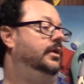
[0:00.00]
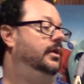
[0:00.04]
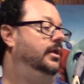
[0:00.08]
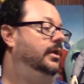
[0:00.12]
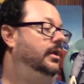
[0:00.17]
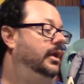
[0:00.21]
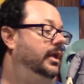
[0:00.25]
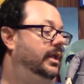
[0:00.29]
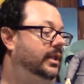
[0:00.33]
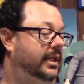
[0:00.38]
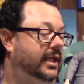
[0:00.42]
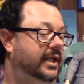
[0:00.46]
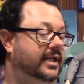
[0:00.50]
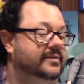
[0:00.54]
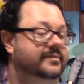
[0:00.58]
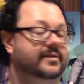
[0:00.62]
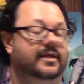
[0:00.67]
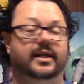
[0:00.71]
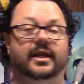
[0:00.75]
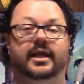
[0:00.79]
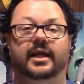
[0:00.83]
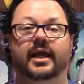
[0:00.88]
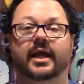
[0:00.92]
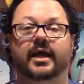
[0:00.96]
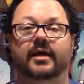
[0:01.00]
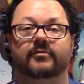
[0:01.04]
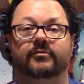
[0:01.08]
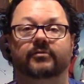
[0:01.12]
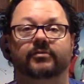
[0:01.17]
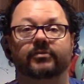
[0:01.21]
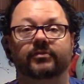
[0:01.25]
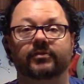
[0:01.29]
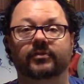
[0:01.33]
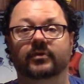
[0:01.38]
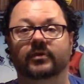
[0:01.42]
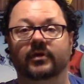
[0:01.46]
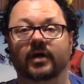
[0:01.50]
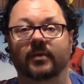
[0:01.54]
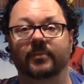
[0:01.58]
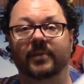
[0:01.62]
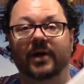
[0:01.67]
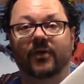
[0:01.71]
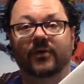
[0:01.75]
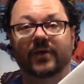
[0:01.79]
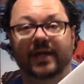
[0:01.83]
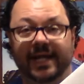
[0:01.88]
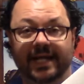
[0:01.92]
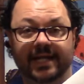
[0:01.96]
And like I said, I have
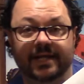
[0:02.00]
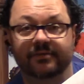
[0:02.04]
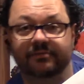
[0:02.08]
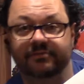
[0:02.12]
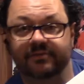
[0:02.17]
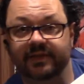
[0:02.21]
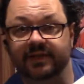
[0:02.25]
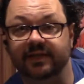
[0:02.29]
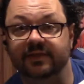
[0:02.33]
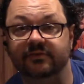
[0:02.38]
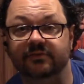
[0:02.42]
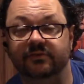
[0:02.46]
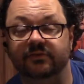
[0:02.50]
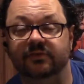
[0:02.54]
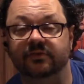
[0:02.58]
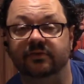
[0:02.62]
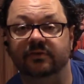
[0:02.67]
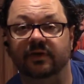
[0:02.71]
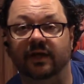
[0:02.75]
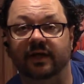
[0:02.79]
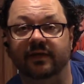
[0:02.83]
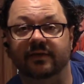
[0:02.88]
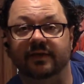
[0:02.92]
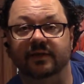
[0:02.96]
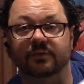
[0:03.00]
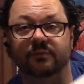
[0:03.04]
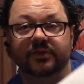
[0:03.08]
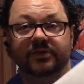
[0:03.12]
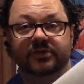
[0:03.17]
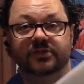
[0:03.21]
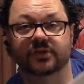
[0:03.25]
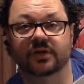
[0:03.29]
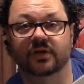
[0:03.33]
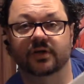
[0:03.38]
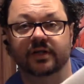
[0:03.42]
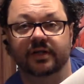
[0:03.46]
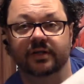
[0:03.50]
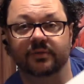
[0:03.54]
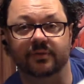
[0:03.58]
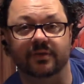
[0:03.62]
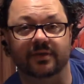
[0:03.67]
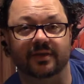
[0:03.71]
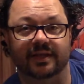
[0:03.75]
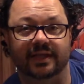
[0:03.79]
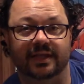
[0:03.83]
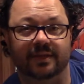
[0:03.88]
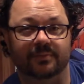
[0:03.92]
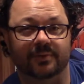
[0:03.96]
about eight of these. I think we started it with
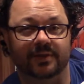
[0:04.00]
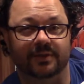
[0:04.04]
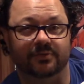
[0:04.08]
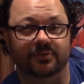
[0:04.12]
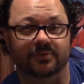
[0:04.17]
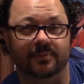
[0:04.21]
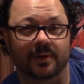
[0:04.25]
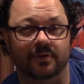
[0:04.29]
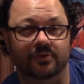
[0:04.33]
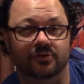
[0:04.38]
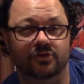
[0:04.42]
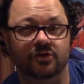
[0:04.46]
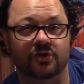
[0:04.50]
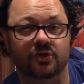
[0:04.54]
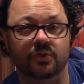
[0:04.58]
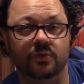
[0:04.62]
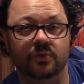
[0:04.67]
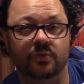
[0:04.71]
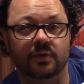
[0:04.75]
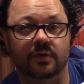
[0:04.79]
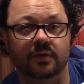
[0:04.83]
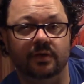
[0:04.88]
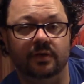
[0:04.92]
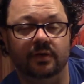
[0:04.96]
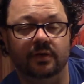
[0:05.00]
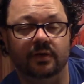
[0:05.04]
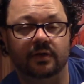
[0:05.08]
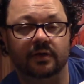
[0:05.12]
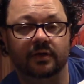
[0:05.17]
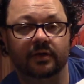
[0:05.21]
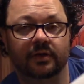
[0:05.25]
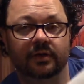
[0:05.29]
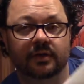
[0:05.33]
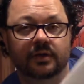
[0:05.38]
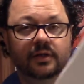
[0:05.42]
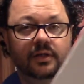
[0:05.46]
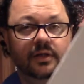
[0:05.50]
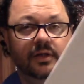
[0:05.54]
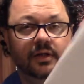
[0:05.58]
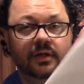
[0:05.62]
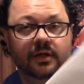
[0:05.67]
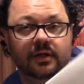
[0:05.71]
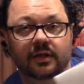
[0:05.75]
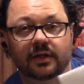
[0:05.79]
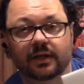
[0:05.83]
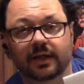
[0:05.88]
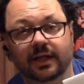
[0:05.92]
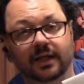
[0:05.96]
Liam when he was about two.
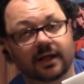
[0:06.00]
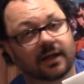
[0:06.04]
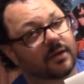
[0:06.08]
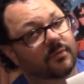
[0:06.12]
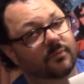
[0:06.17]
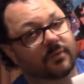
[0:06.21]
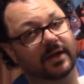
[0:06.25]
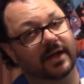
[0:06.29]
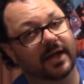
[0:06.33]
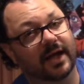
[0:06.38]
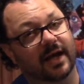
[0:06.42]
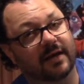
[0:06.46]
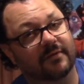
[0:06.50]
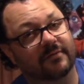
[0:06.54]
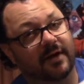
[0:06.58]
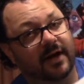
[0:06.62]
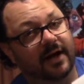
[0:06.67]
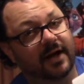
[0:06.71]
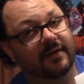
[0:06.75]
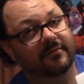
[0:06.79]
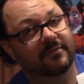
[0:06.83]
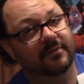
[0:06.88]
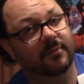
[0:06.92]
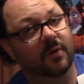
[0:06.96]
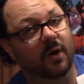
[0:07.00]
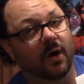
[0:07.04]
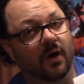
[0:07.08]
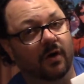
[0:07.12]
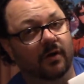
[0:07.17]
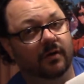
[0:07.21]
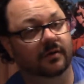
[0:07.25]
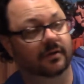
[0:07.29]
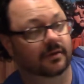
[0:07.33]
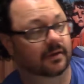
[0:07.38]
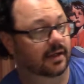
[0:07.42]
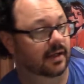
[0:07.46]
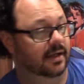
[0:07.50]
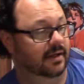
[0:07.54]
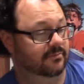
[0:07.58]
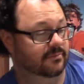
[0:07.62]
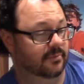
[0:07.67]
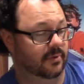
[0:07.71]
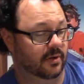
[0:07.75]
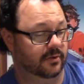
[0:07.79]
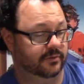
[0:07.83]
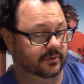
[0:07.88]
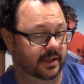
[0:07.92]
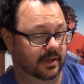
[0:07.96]
And we have, I have them all. I have them
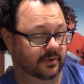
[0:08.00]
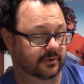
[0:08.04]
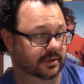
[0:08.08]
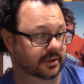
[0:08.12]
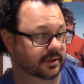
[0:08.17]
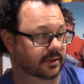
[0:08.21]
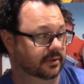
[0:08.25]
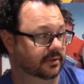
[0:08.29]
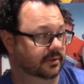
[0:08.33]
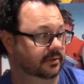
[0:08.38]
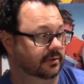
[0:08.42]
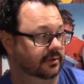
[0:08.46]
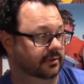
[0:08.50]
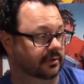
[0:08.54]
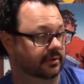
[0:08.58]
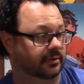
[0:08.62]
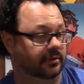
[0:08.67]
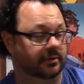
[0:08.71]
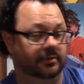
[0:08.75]
all down here. They're